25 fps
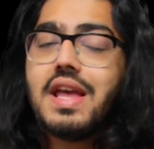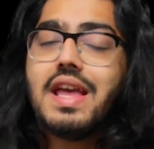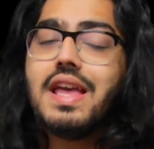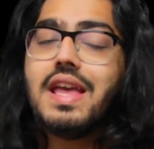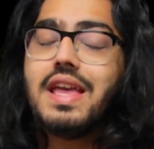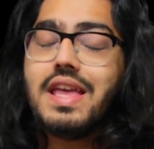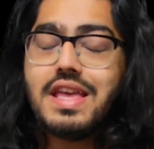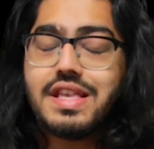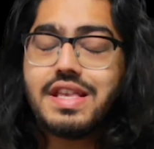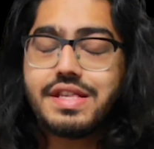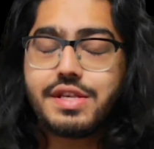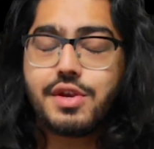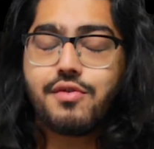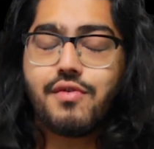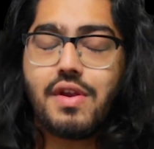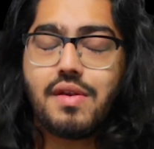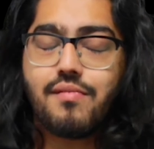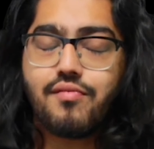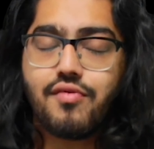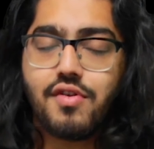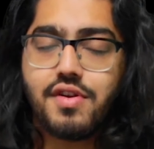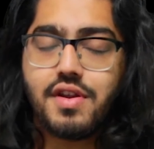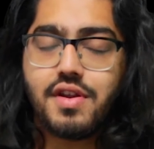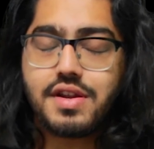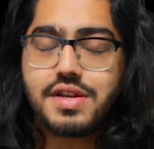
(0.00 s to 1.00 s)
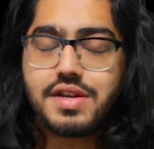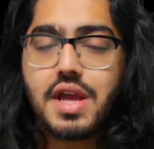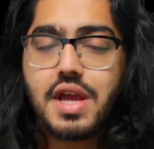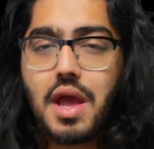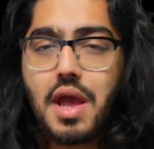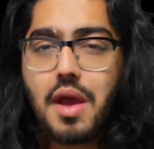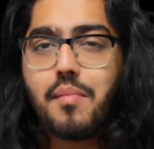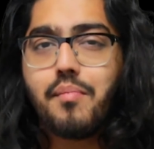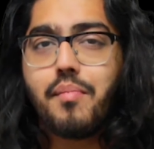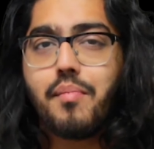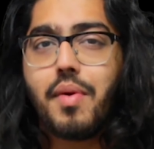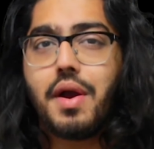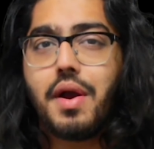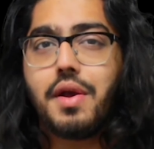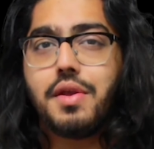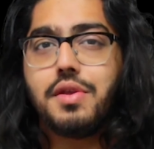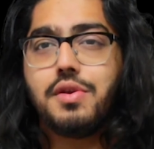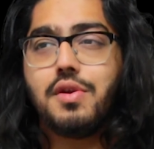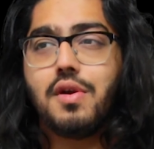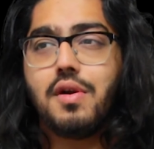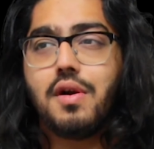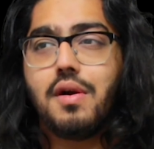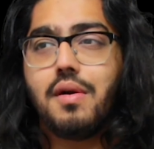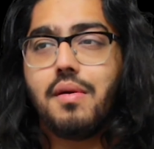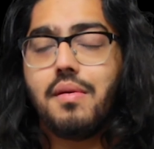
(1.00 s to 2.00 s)
It is a great product, but
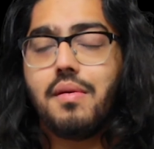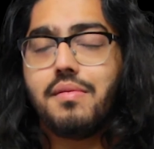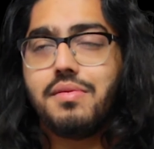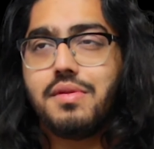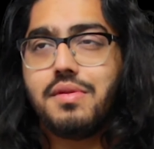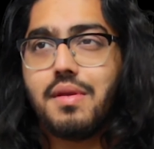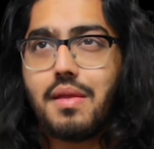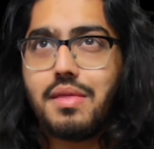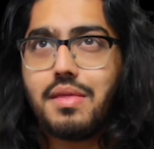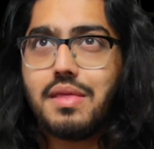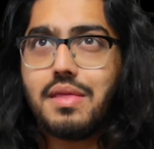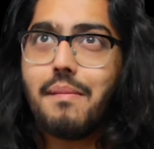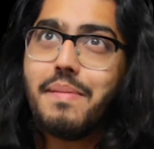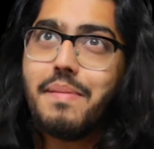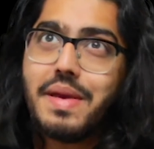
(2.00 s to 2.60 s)
the